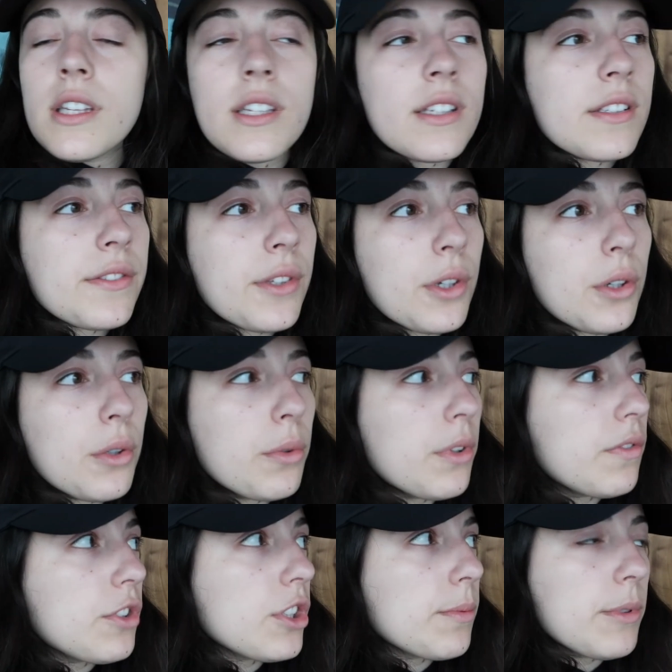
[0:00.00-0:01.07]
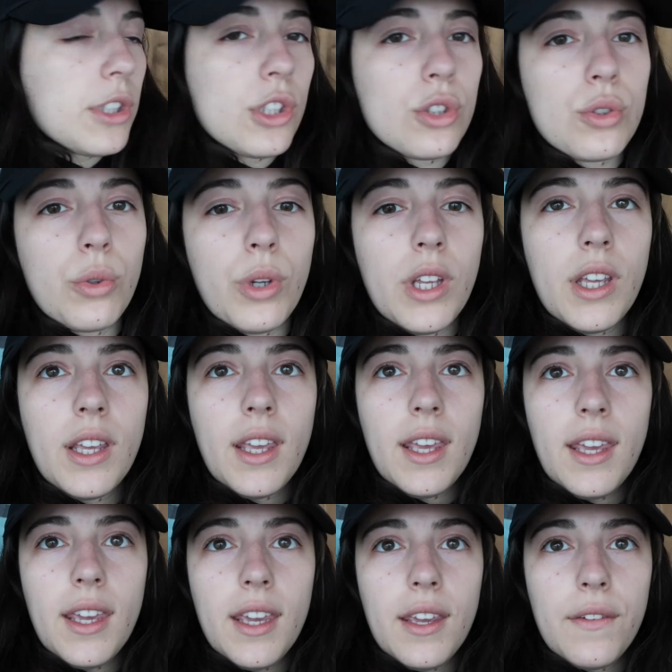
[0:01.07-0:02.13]
So we've just been enjoying
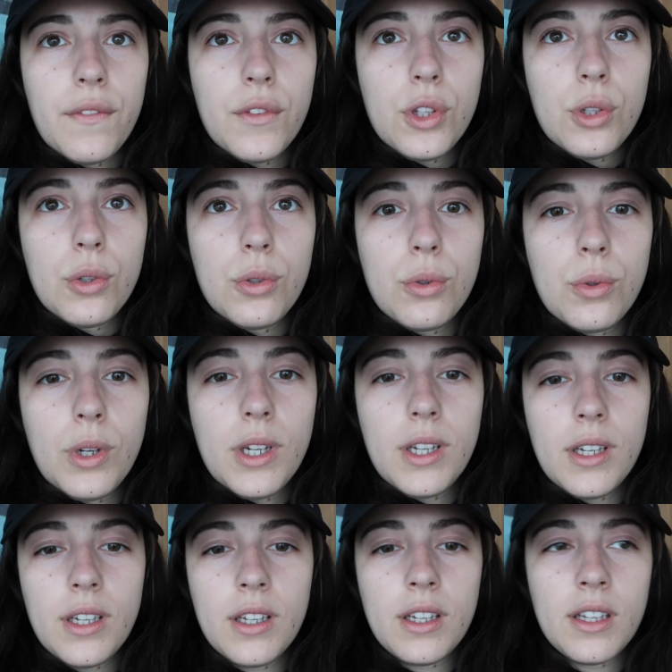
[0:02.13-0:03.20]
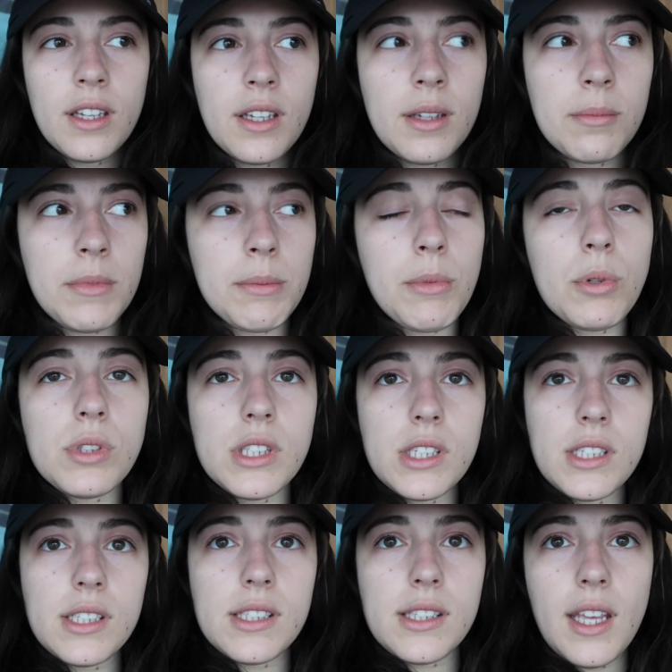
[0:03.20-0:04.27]
a few
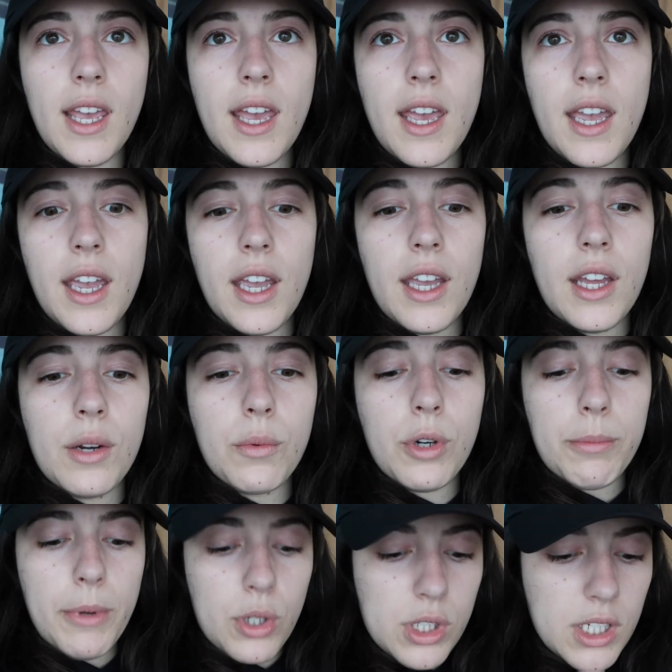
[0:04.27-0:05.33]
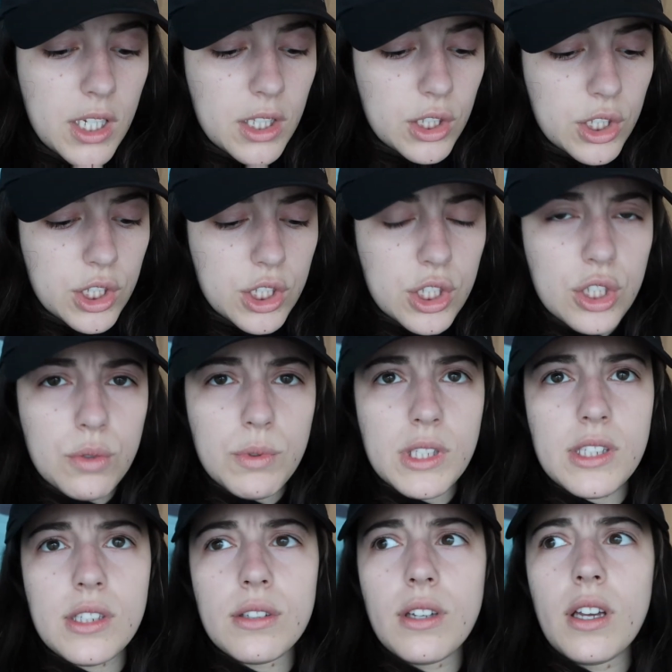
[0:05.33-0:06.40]
mimosas and we're about to get lunch. We
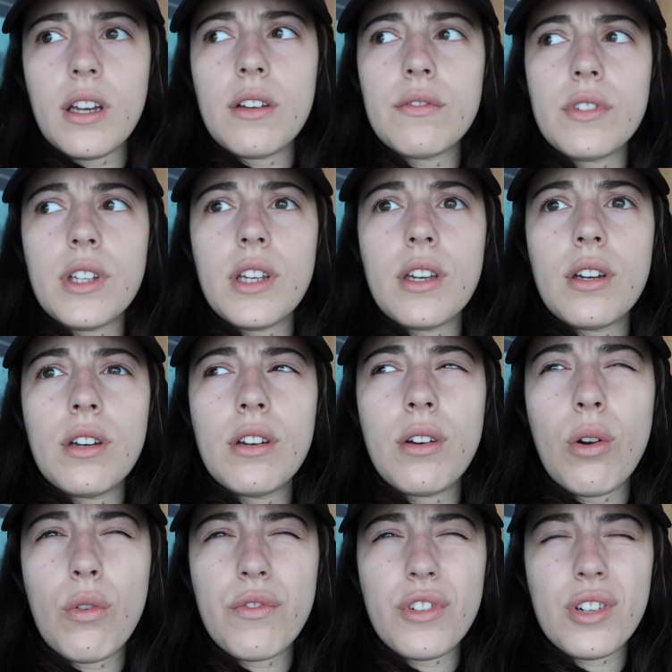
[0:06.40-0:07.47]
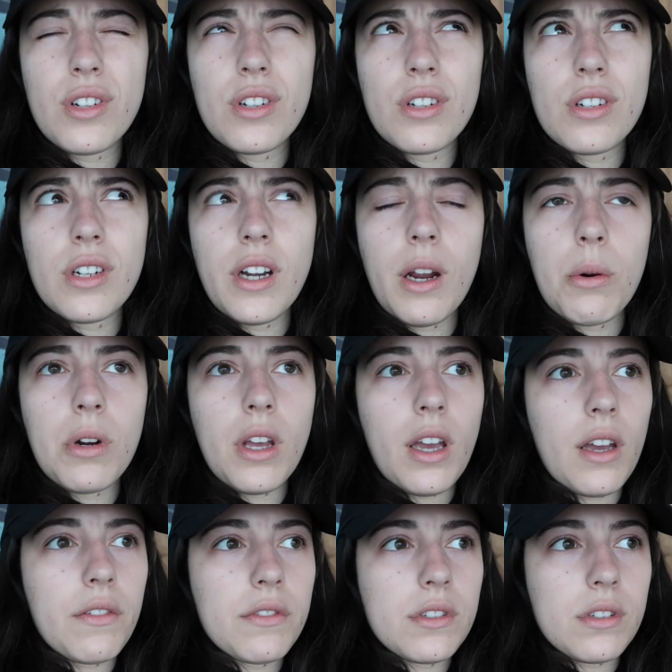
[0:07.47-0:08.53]
still have like over an hour and a
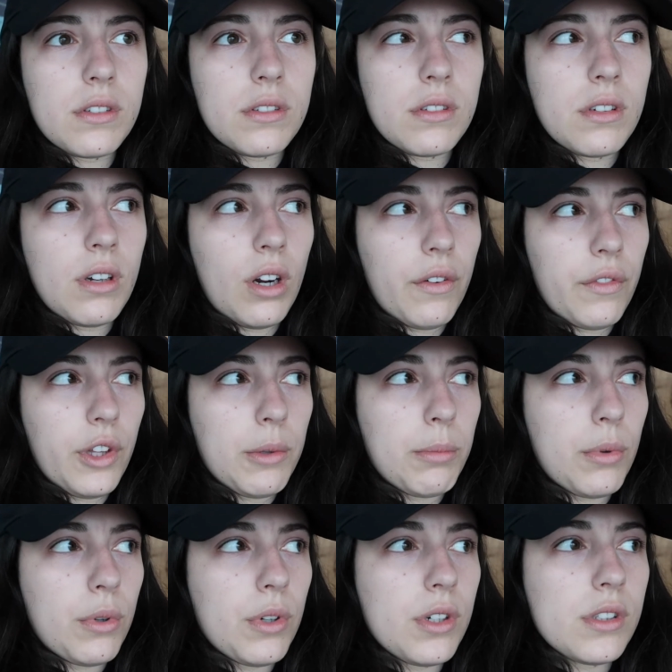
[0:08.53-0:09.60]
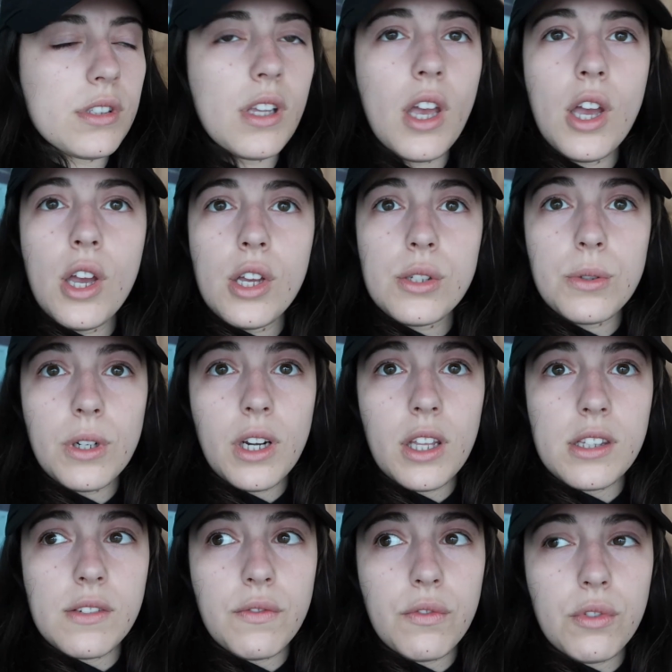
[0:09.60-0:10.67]
half till our flight boards, so we're gonna
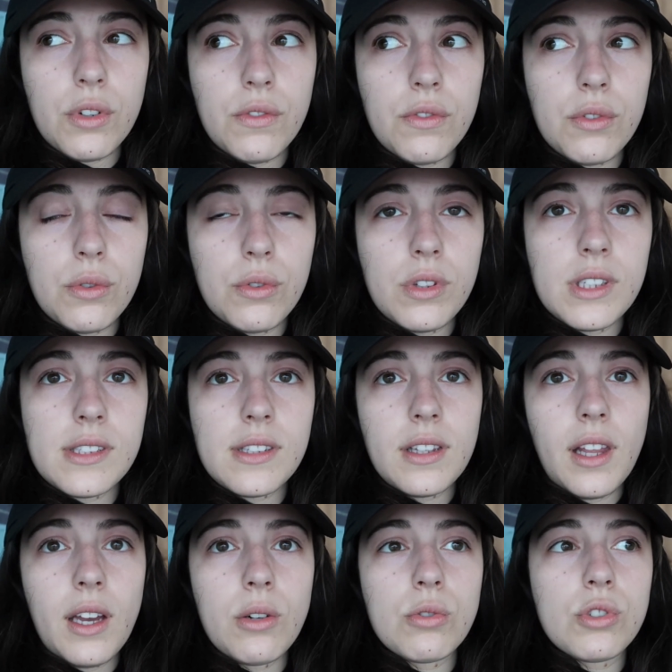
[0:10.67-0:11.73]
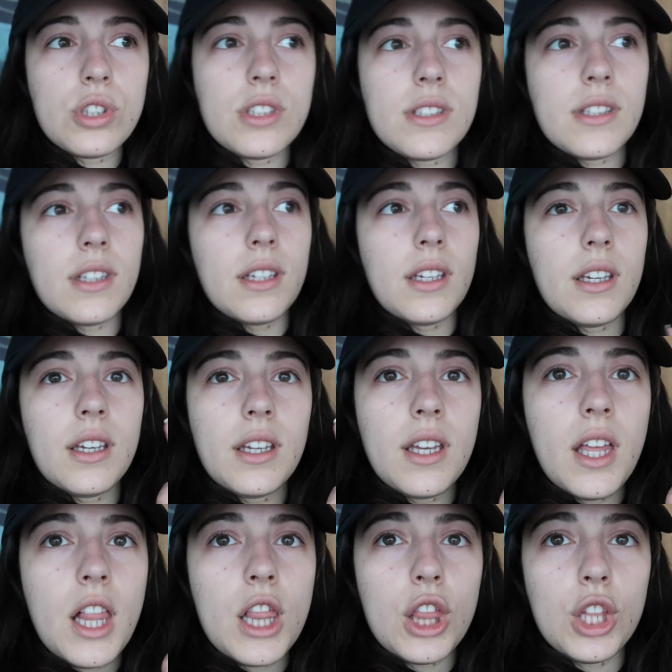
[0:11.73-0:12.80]
get some free food. This lounge is like
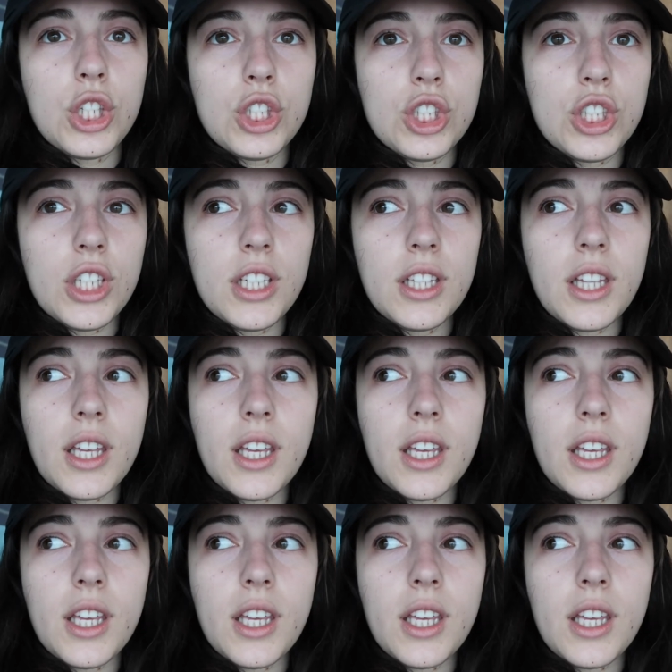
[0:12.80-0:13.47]
legit.